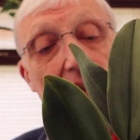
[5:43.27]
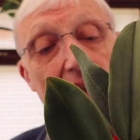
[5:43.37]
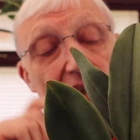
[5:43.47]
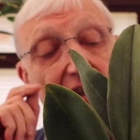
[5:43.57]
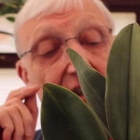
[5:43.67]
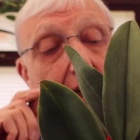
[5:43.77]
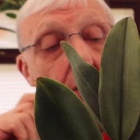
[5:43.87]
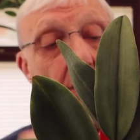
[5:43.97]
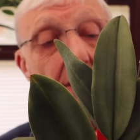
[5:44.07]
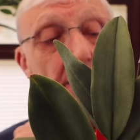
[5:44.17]
so
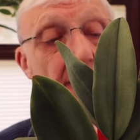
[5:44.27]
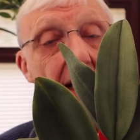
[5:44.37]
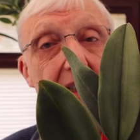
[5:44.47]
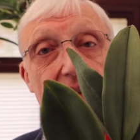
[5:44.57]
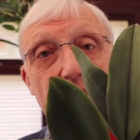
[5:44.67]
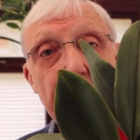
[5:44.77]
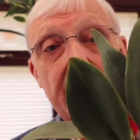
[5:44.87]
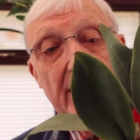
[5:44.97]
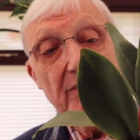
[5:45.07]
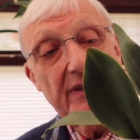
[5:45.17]
long as I've
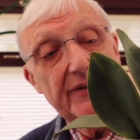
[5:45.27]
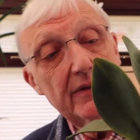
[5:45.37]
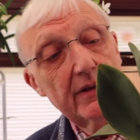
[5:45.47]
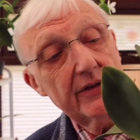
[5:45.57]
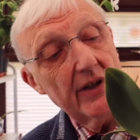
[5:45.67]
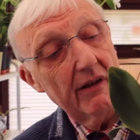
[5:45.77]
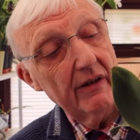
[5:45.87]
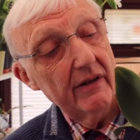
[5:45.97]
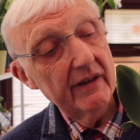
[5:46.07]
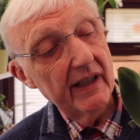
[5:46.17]
said before, so
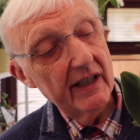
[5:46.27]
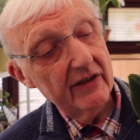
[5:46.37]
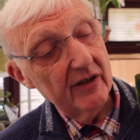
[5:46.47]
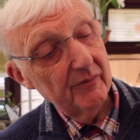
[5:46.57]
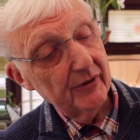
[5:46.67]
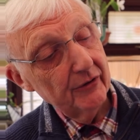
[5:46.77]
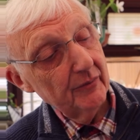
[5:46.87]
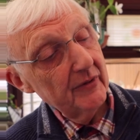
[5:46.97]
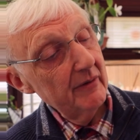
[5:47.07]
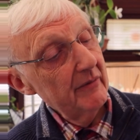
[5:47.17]
long as the
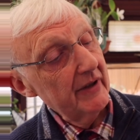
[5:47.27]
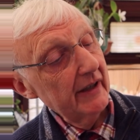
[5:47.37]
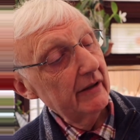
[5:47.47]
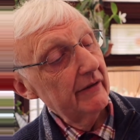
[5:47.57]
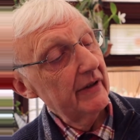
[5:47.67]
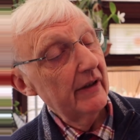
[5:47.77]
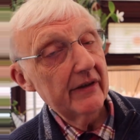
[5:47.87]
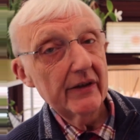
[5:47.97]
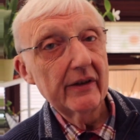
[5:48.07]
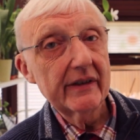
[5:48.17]
bulbs themselves are
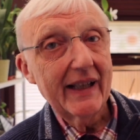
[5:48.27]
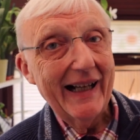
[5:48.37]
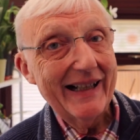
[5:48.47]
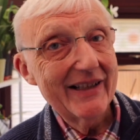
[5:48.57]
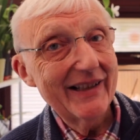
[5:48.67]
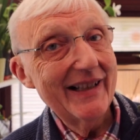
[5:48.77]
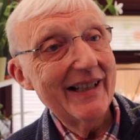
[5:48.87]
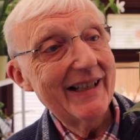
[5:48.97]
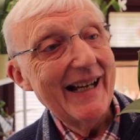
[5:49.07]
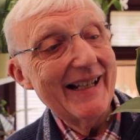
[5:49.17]
not actually
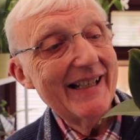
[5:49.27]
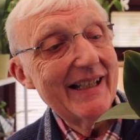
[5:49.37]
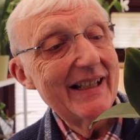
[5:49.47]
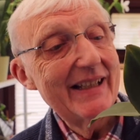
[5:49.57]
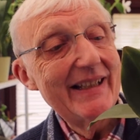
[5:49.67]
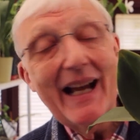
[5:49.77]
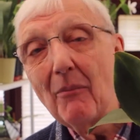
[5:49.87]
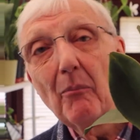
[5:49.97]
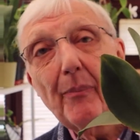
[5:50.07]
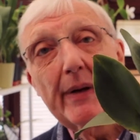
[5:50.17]
getting
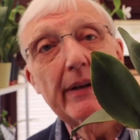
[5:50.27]
damp.